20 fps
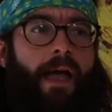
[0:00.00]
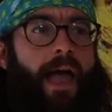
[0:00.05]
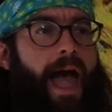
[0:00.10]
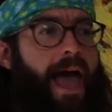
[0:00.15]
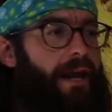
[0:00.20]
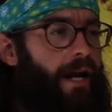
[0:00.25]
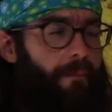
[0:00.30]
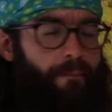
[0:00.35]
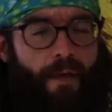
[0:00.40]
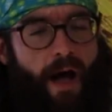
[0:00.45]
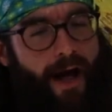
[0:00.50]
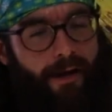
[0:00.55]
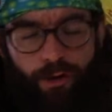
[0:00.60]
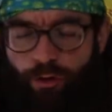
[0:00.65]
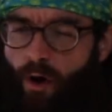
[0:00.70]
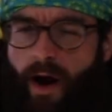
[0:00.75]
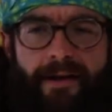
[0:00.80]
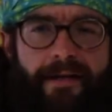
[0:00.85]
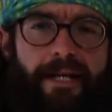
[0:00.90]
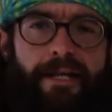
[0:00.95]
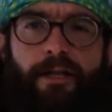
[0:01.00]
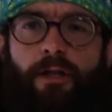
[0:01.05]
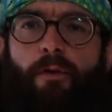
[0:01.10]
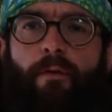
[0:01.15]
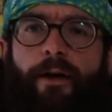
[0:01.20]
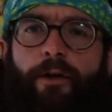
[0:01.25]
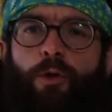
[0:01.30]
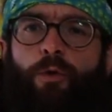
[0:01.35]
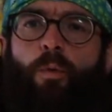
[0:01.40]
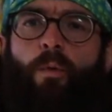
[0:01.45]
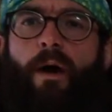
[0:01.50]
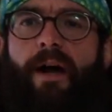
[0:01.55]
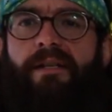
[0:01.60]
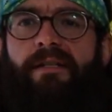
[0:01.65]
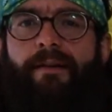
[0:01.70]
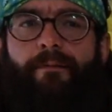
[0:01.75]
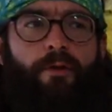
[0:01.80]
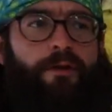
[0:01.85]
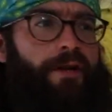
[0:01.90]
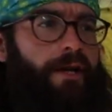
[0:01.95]
And I'm not trying to
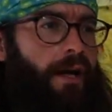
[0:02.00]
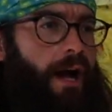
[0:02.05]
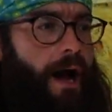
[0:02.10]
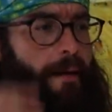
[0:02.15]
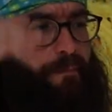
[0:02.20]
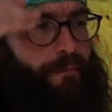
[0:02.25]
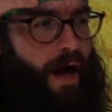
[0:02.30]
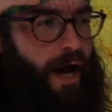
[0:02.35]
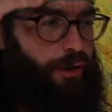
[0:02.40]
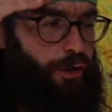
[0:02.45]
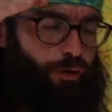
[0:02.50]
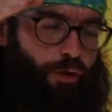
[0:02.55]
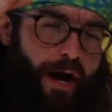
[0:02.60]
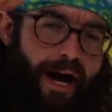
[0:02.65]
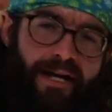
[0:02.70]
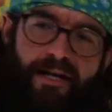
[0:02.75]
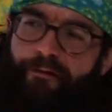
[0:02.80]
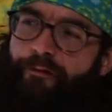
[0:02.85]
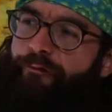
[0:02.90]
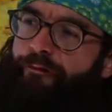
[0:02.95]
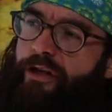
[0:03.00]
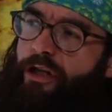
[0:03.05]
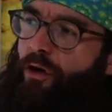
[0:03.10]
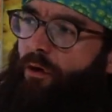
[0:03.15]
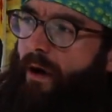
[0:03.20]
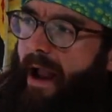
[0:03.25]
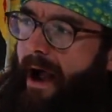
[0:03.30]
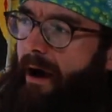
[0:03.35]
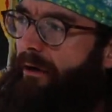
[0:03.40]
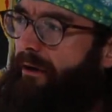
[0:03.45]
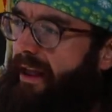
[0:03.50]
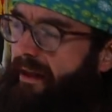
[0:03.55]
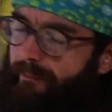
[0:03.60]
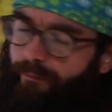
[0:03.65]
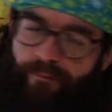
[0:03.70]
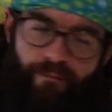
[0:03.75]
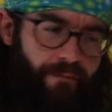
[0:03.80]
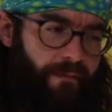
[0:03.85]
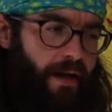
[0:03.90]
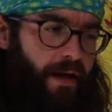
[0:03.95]
intellectualize everything. I'm not trying to figure out
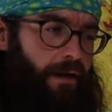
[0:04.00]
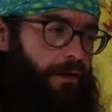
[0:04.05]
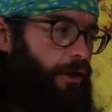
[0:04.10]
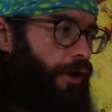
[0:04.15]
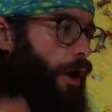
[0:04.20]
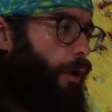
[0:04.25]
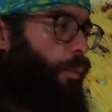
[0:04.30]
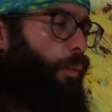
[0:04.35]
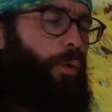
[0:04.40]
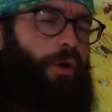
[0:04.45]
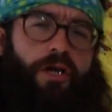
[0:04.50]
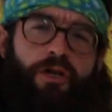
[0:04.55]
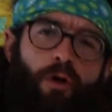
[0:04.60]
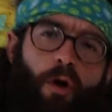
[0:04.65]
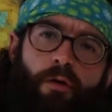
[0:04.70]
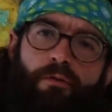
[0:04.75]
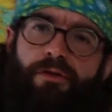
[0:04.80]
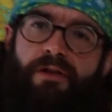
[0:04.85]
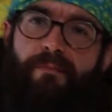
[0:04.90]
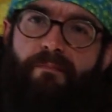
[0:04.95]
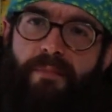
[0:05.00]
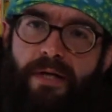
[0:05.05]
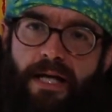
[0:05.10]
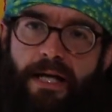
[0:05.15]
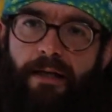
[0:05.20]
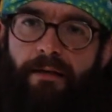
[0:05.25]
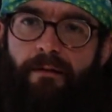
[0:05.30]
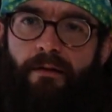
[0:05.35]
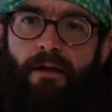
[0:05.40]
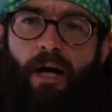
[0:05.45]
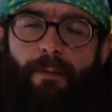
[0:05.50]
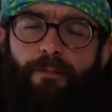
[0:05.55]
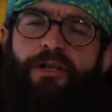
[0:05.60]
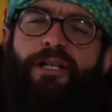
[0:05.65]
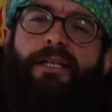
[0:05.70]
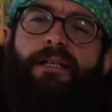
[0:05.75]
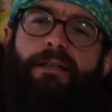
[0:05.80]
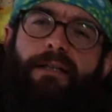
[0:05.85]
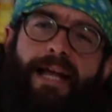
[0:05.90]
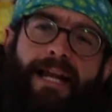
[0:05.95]
you know, what does all this mean? I'm
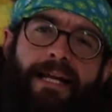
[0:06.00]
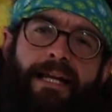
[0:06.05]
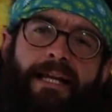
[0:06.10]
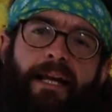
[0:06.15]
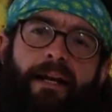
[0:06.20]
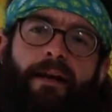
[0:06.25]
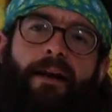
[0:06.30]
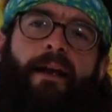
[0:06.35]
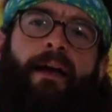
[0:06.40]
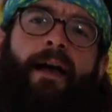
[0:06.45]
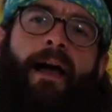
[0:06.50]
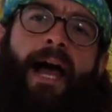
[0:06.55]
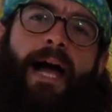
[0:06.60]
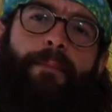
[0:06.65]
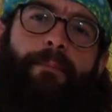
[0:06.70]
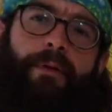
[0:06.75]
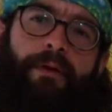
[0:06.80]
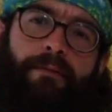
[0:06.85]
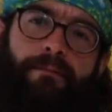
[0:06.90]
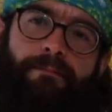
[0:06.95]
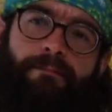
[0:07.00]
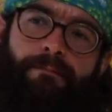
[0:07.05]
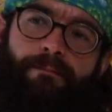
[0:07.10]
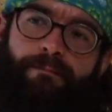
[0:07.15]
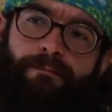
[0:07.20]
just letting it happen.